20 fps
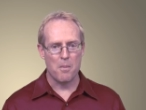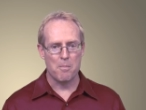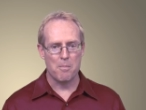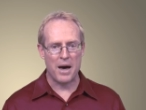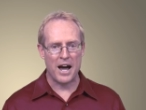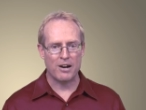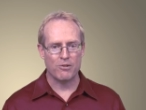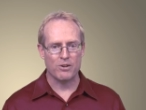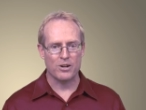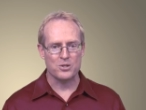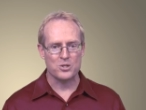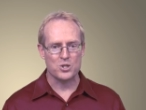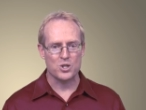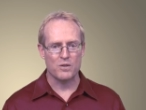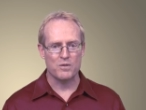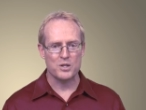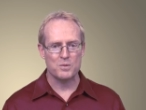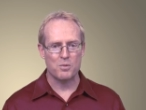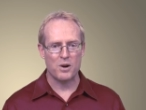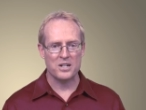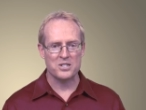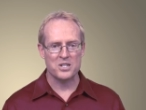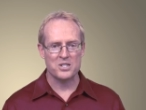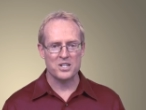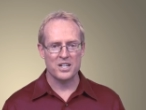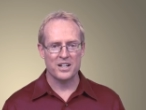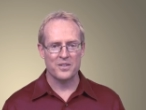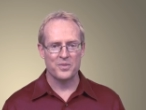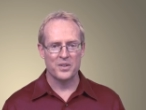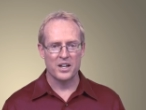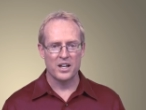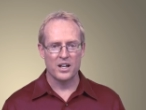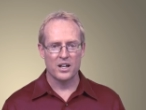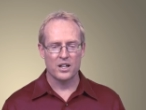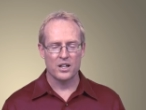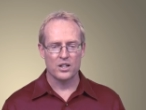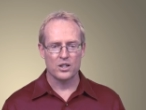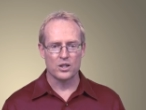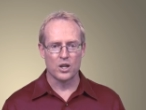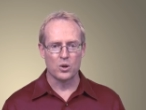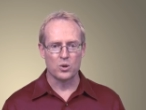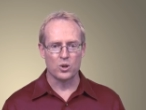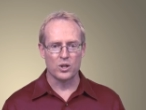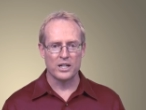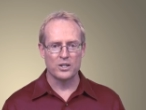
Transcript: background service processing, local